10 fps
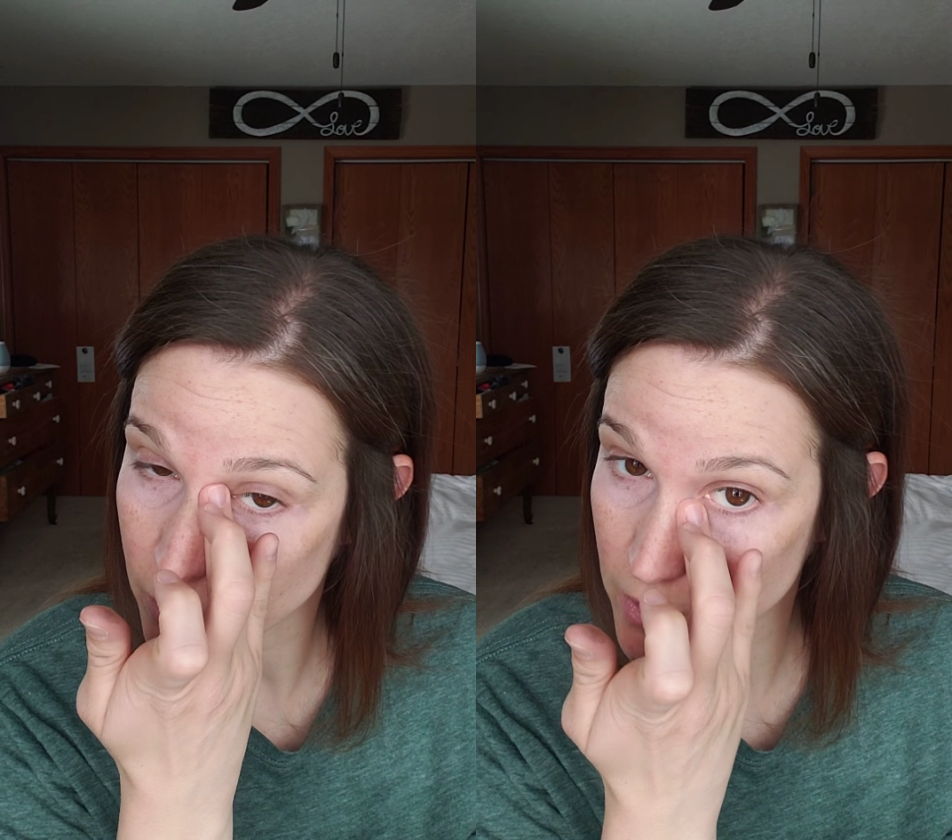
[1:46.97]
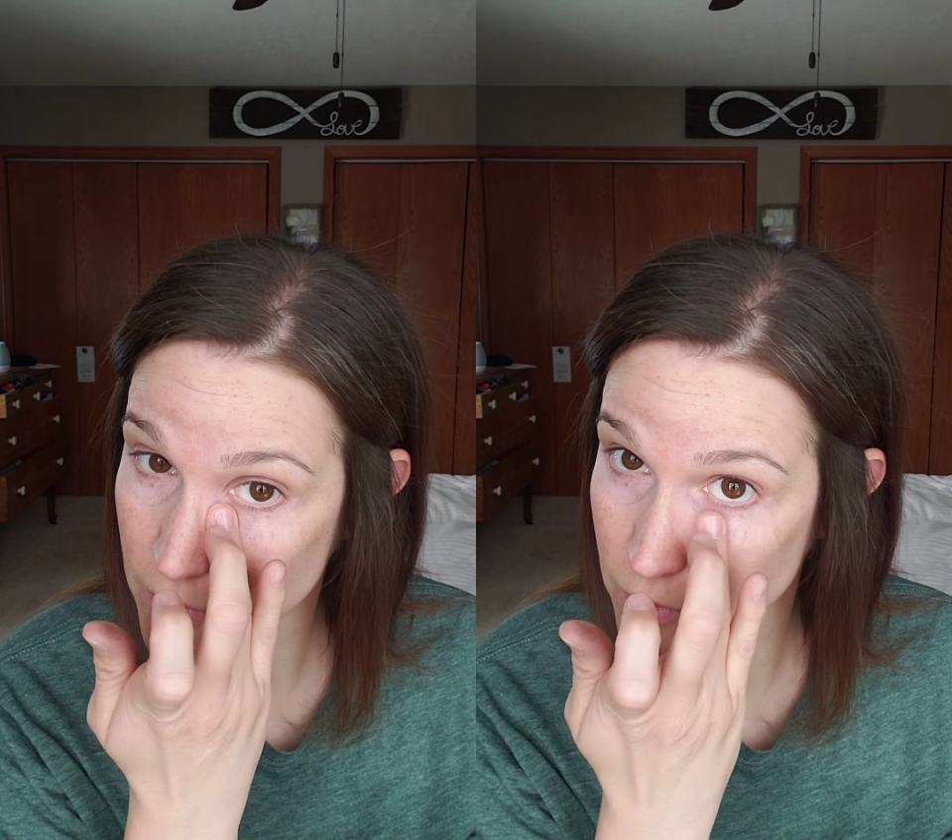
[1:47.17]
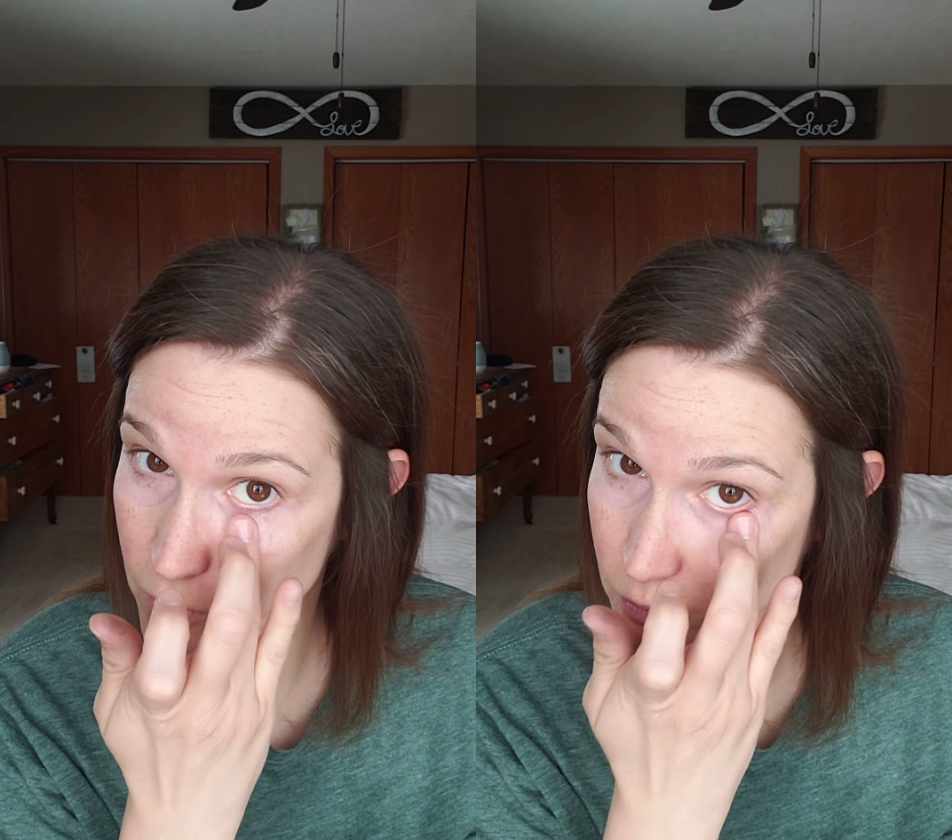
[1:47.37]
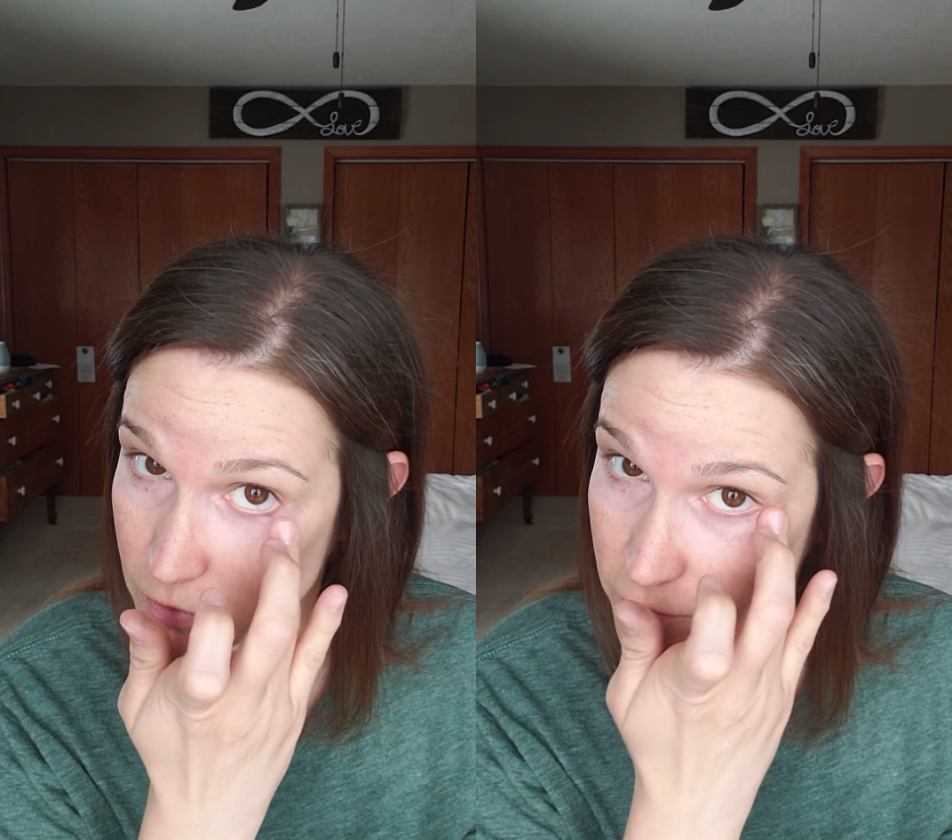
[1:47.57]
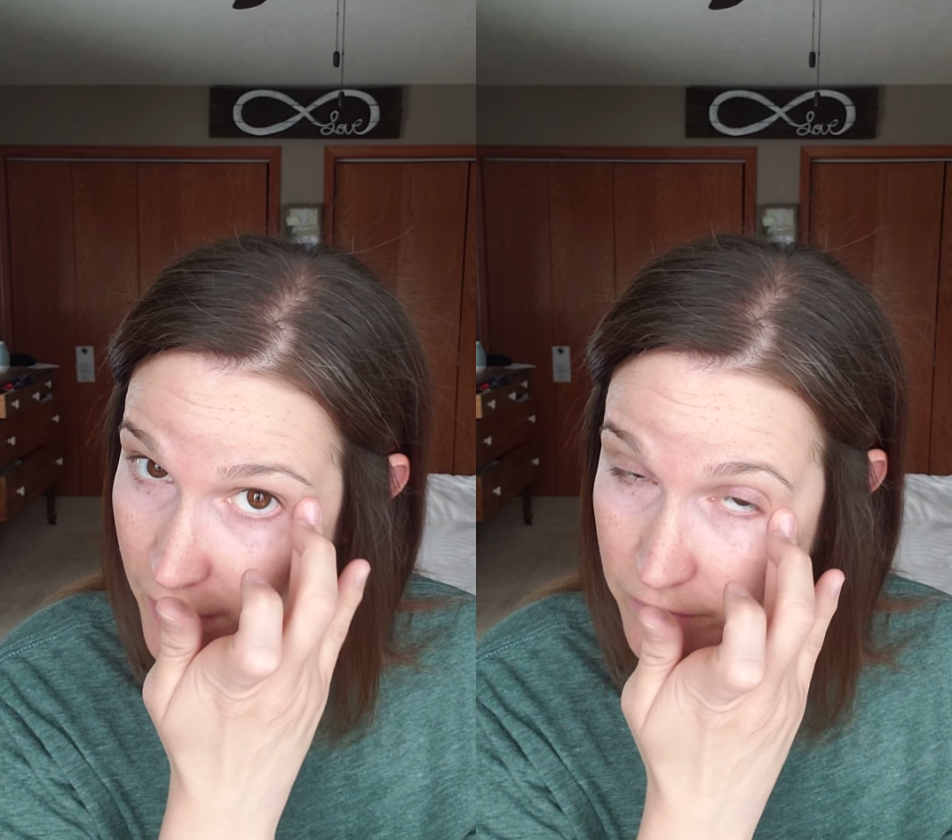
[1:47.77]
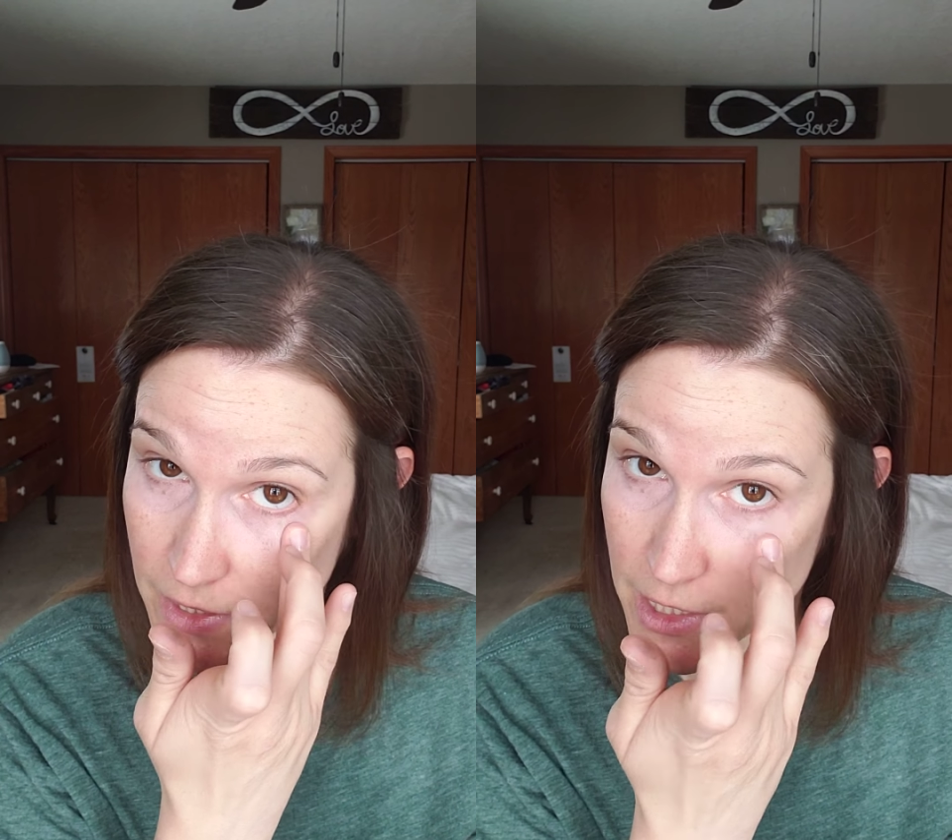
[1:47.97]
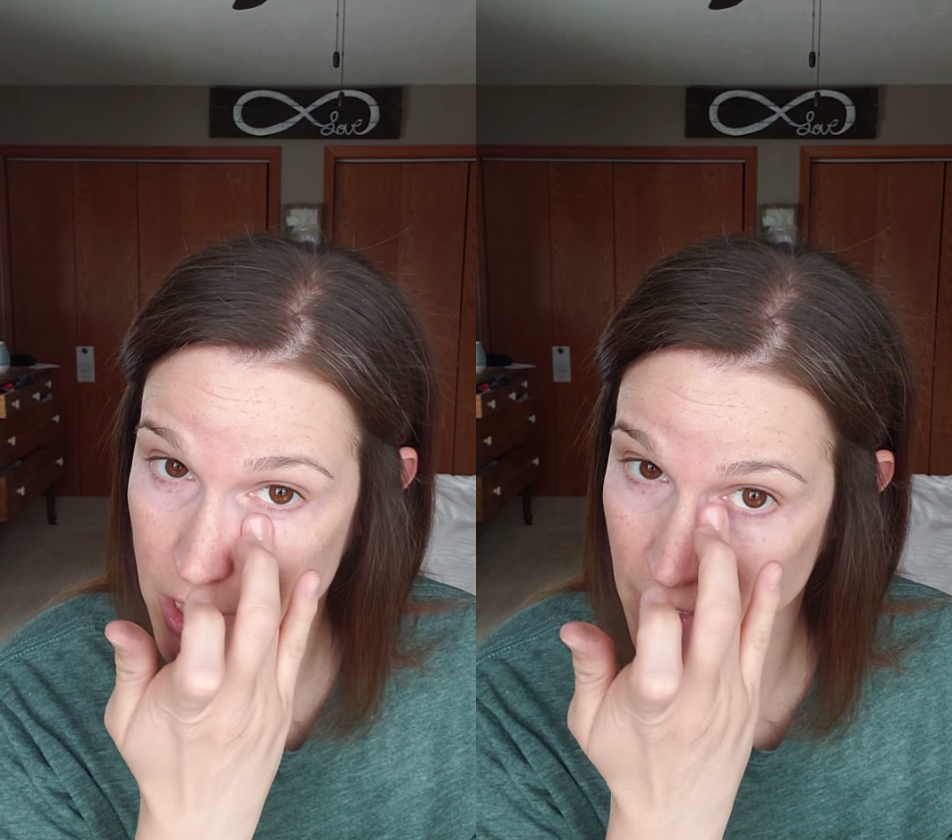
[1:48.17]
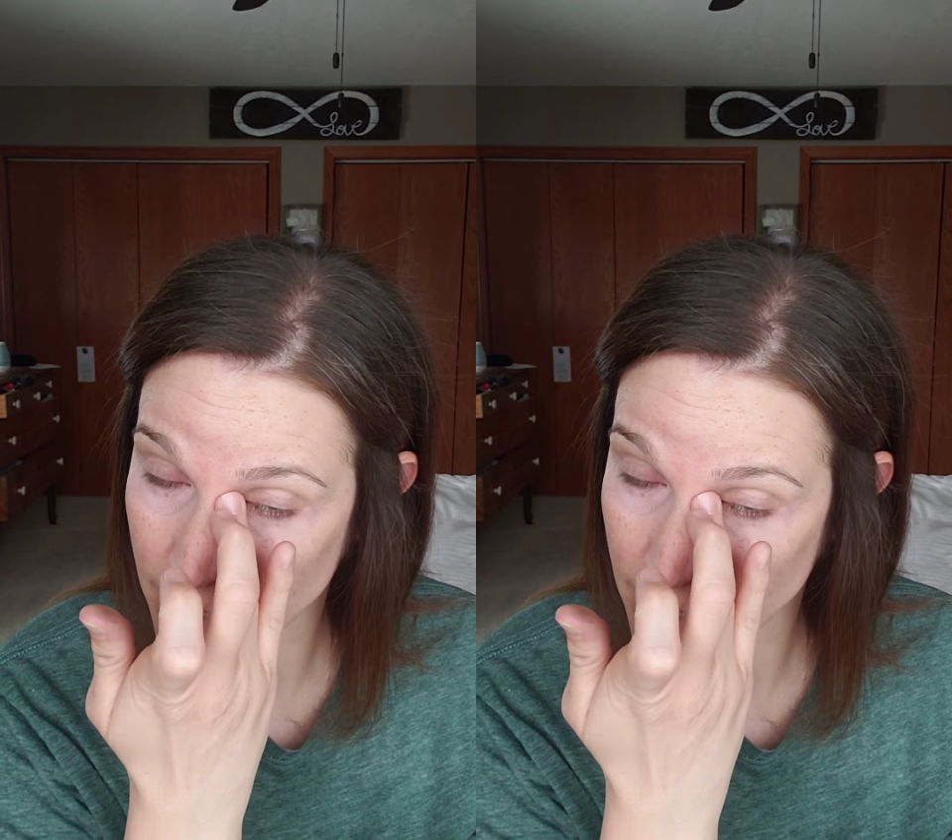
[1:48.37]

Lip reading: we do the foundation.